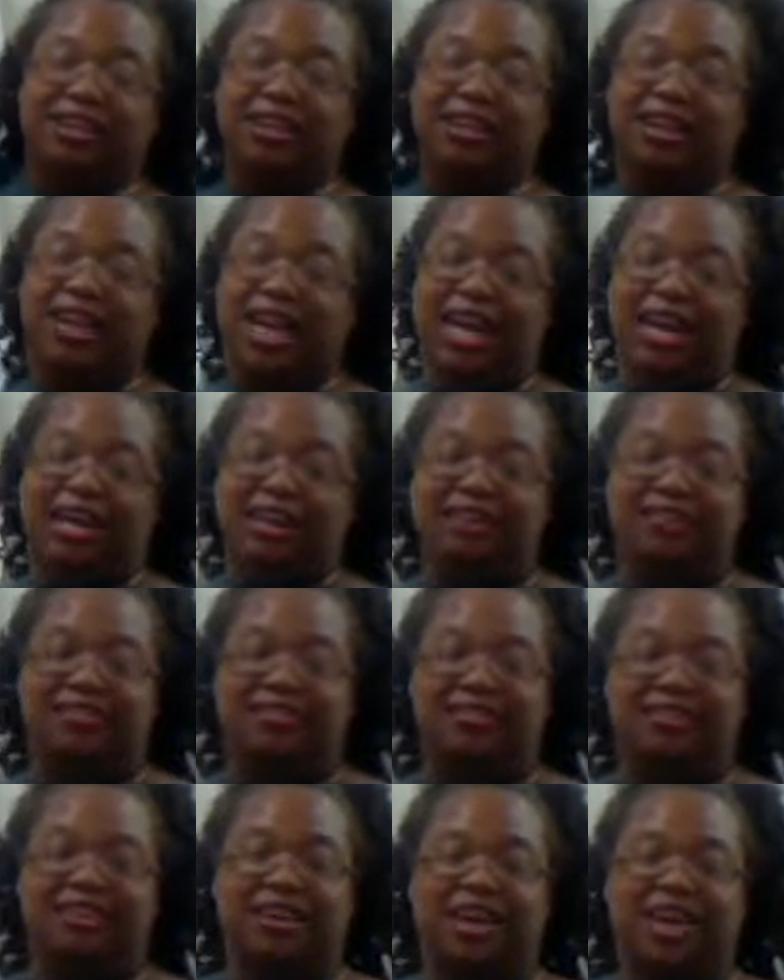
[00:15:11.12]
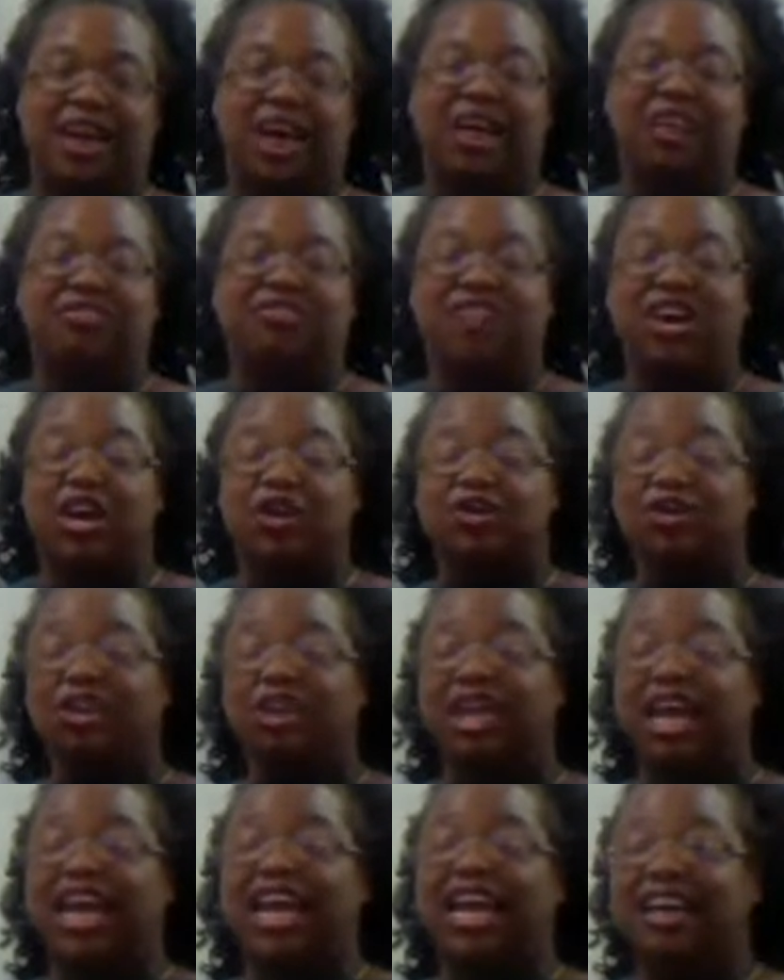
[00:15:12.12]
Lakes. They are
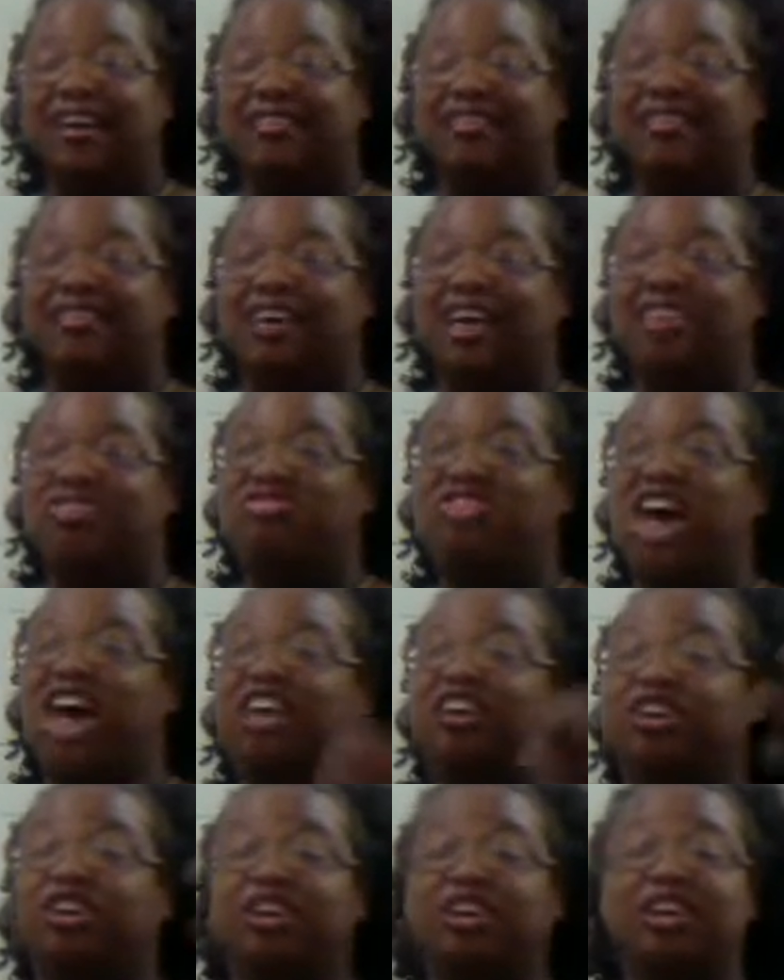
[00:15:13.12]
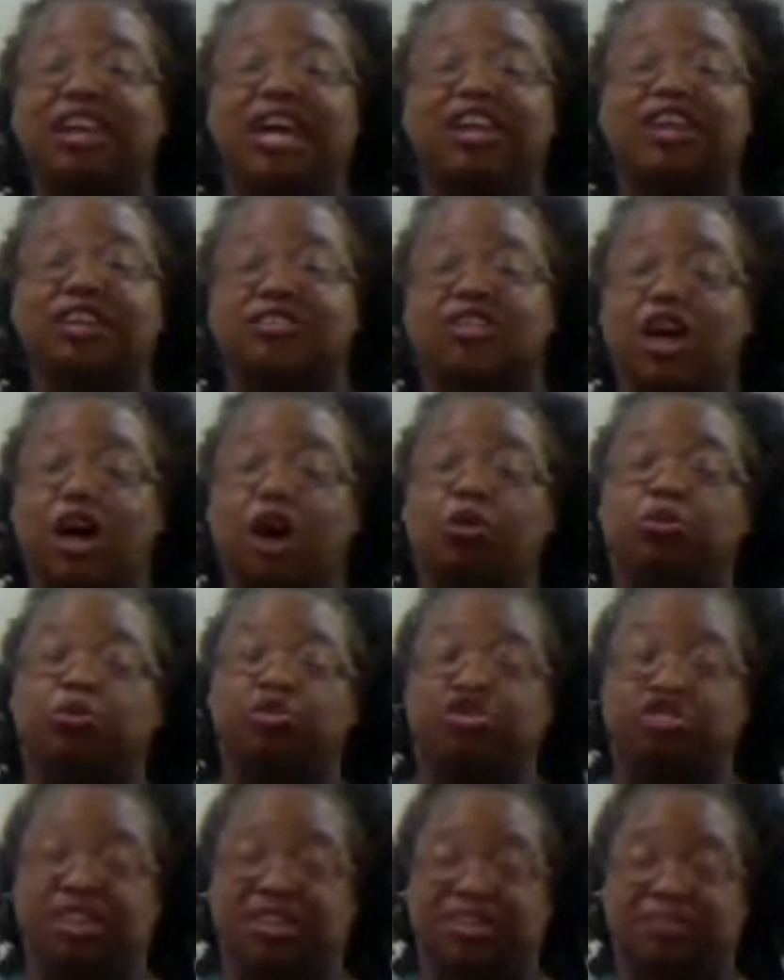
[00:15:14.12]
lakes that look like the
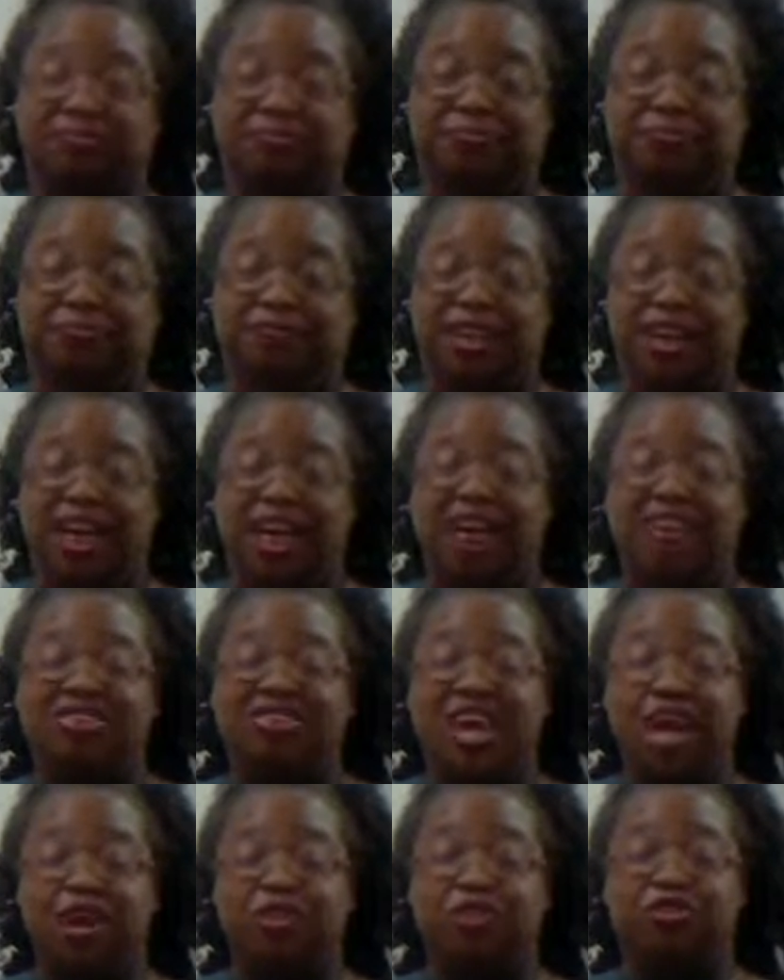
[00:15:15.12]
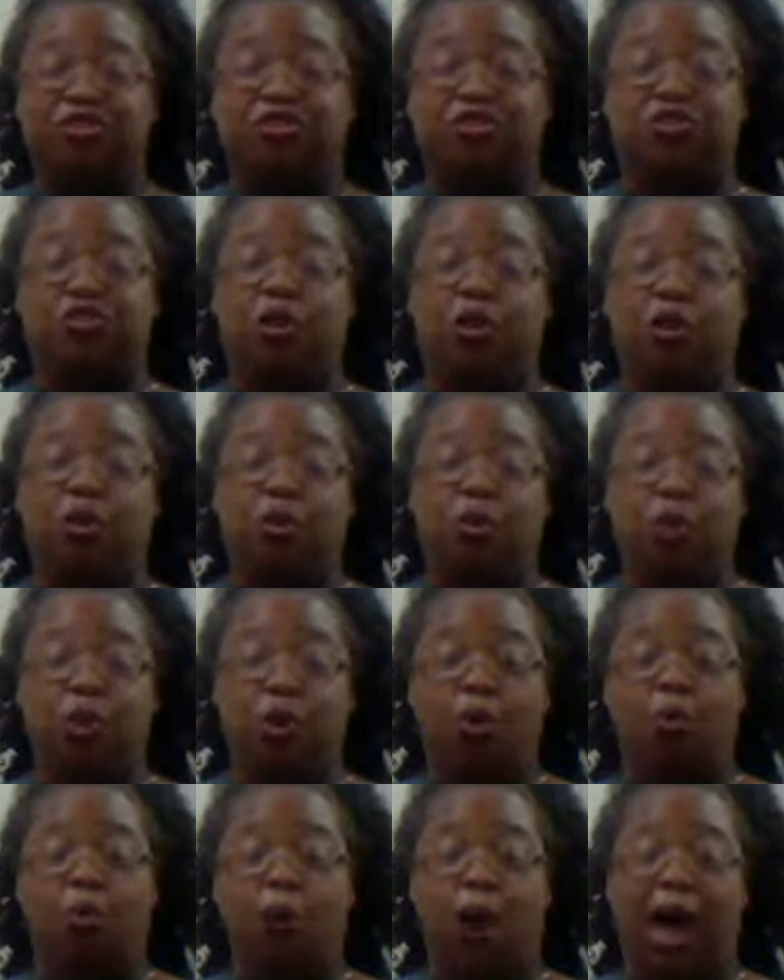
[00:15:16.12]
ocean. They are so
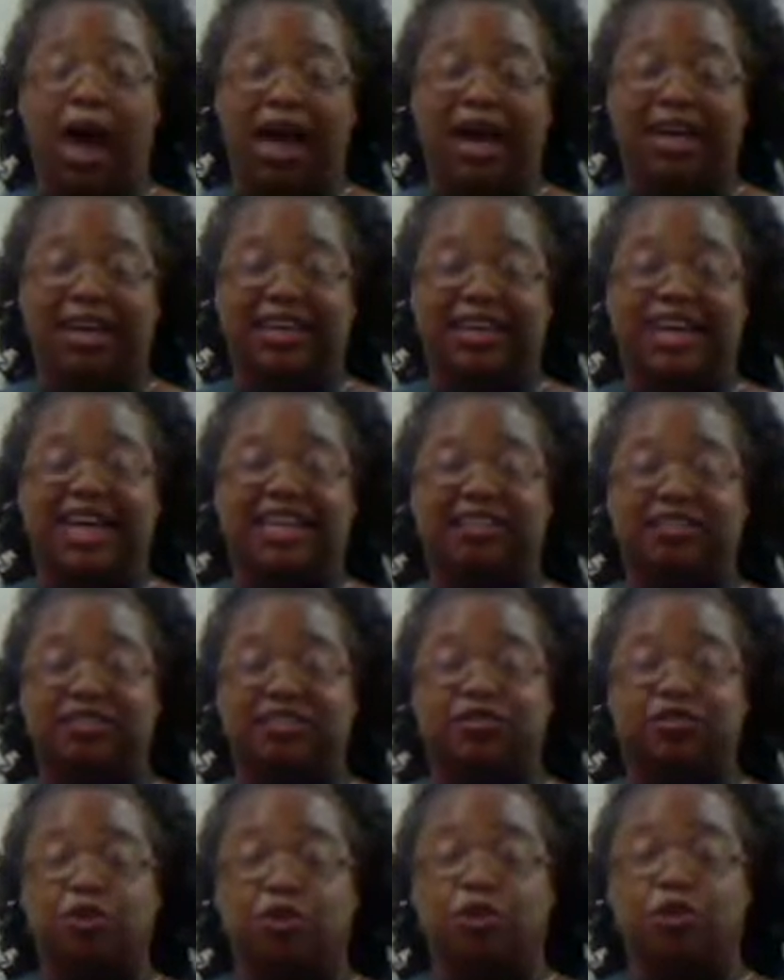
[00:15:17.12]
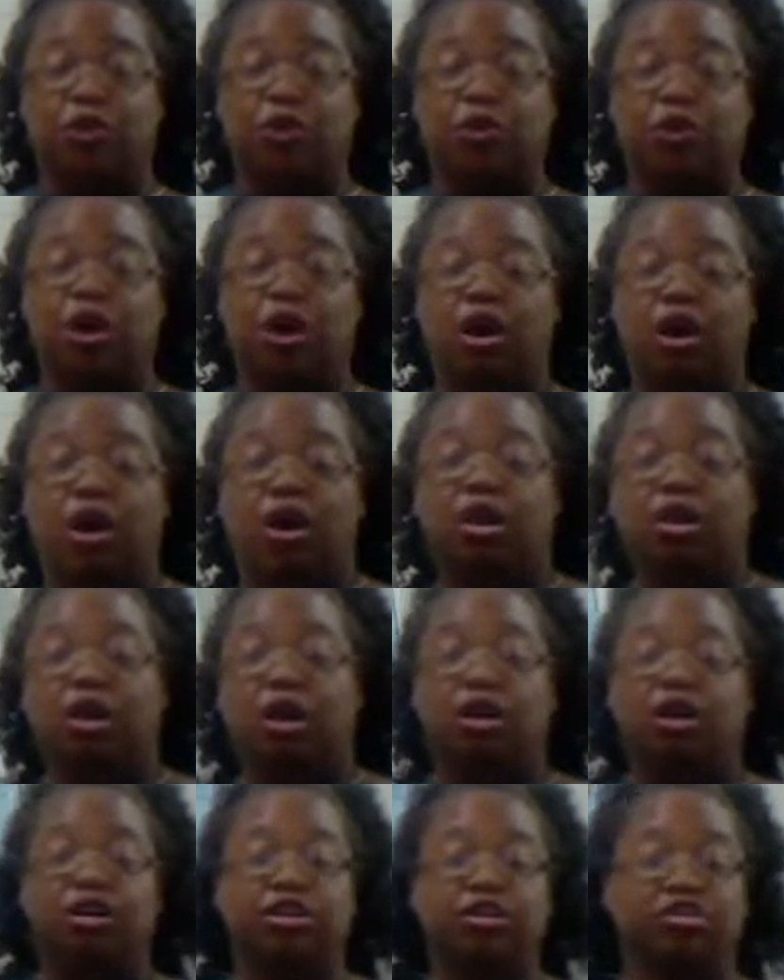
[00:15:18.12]
wide and so
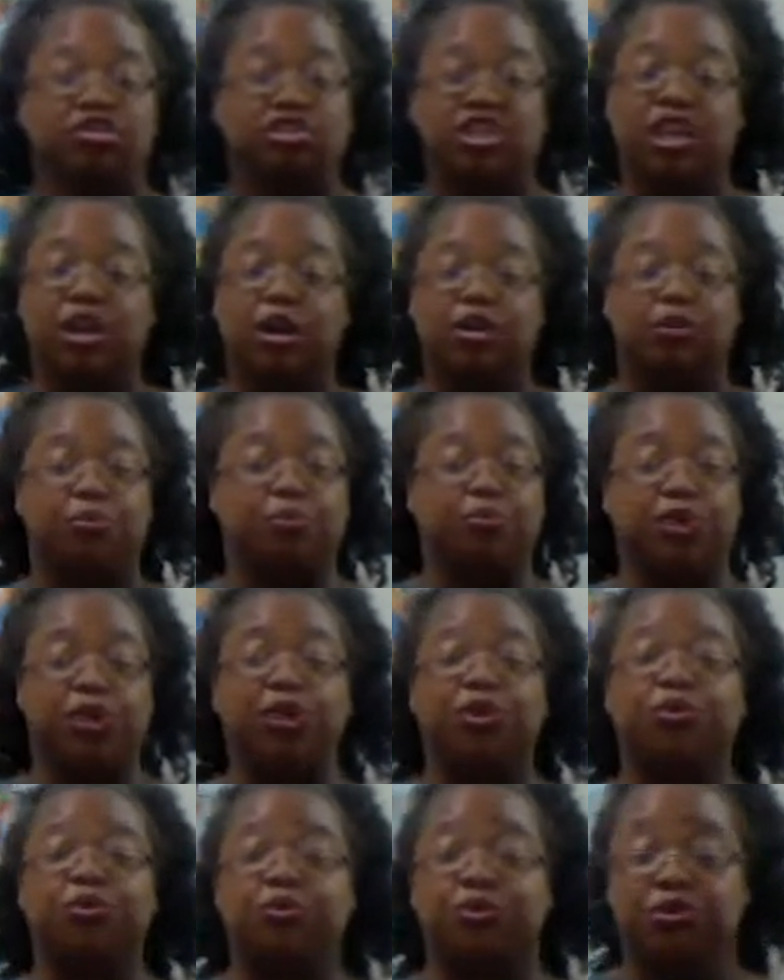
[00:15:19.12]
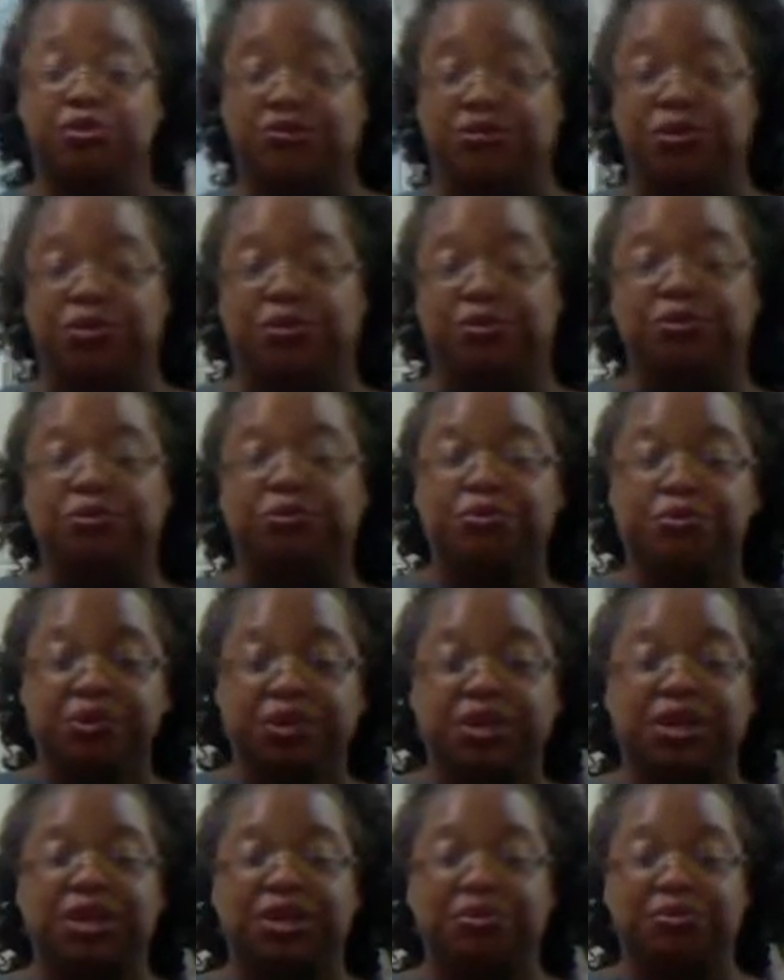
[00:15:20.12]
large. They are beautiful,
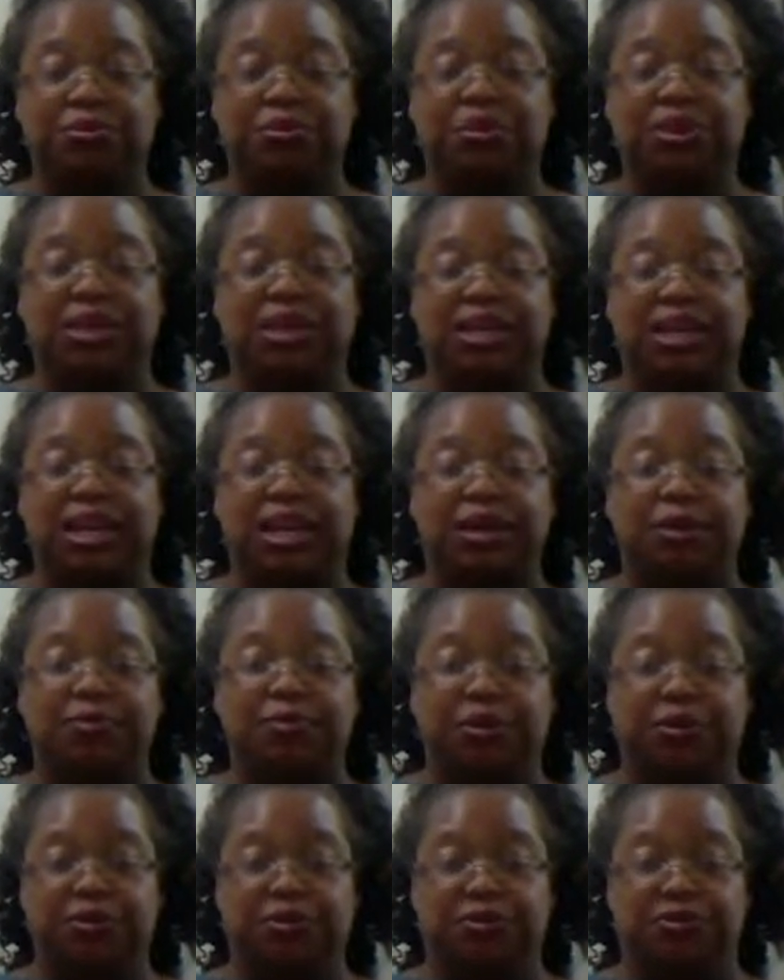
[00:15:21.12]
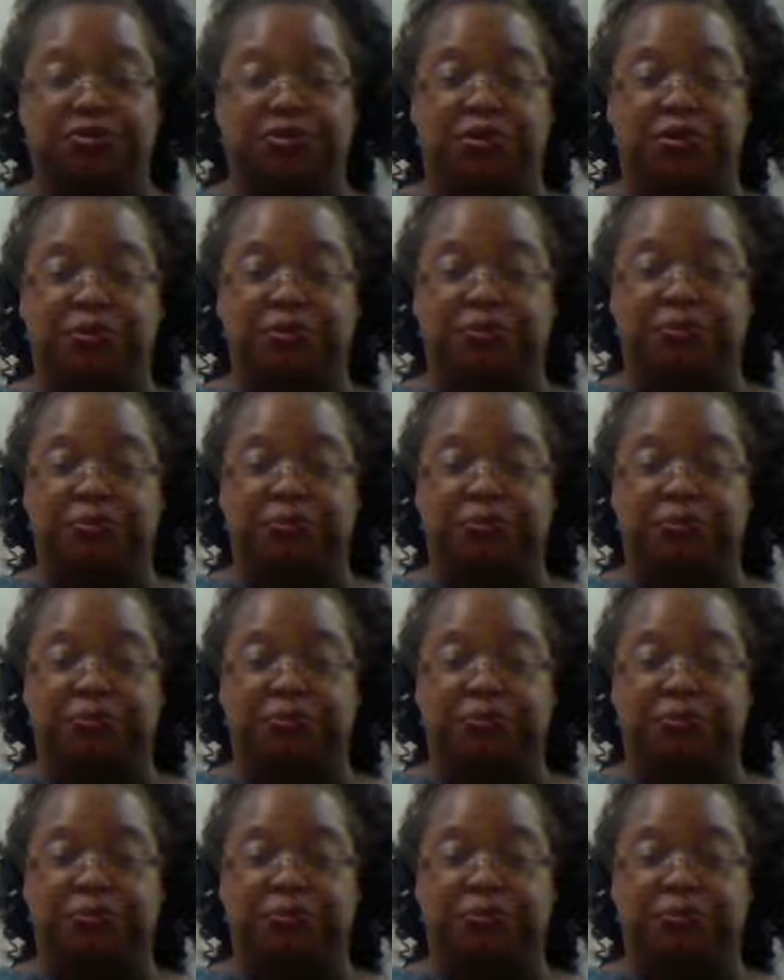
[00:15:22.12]
really, really beautiful.